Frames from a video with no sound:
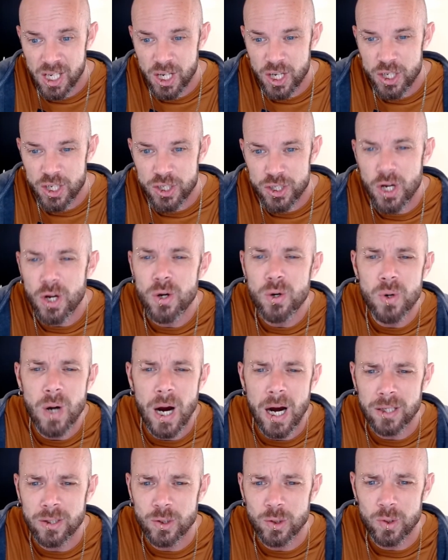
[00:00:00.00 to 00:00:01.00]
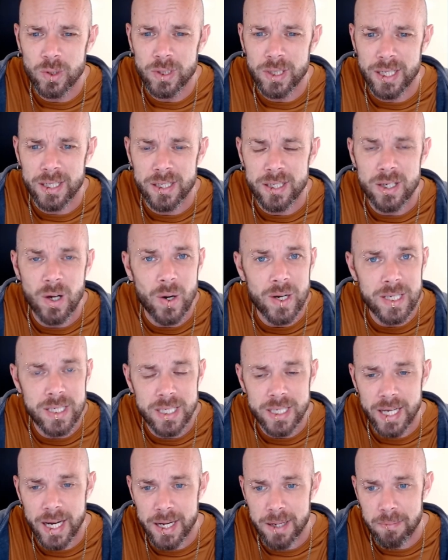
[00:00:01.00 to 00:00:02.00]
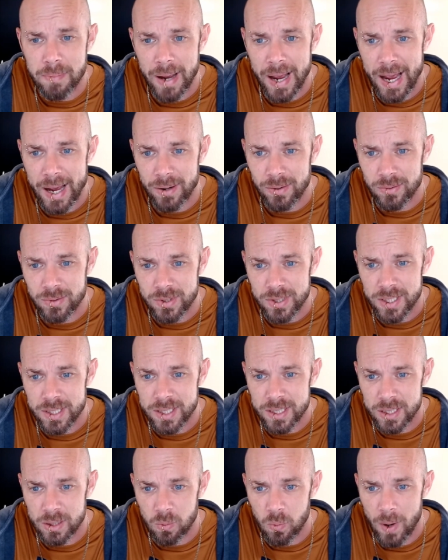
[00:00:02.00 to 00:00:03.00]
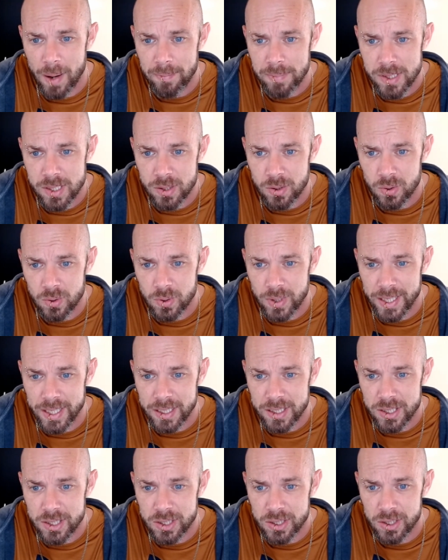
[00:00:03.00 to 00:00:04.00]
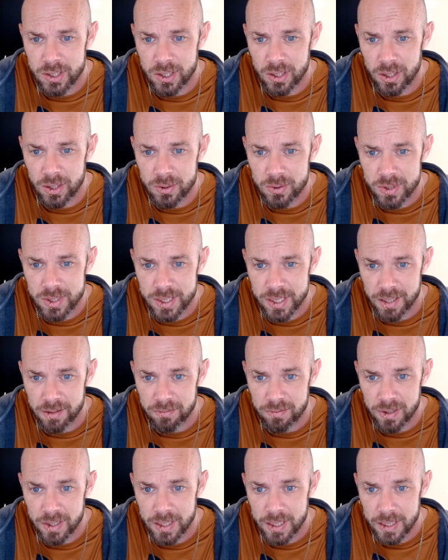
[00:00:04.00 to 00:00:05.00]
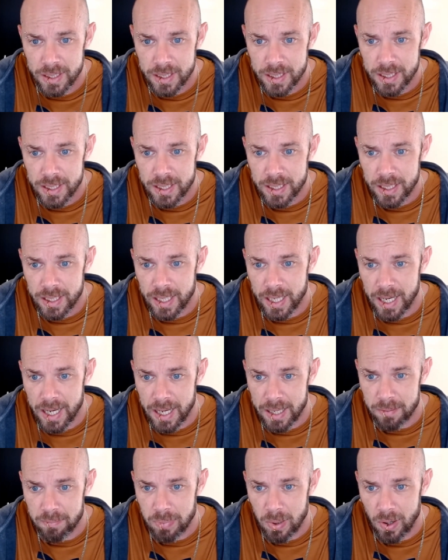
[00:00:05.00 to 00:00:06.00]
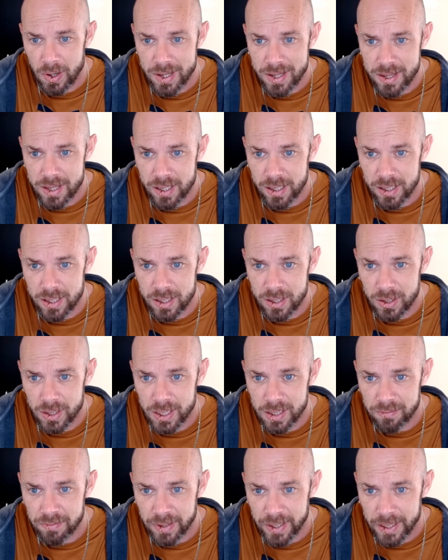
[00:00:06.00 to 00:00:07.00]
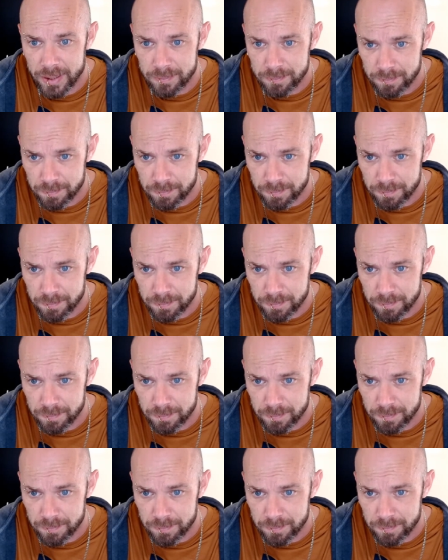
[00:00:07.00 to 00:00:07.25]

£298. This is a web store exclusive, and by the look of it,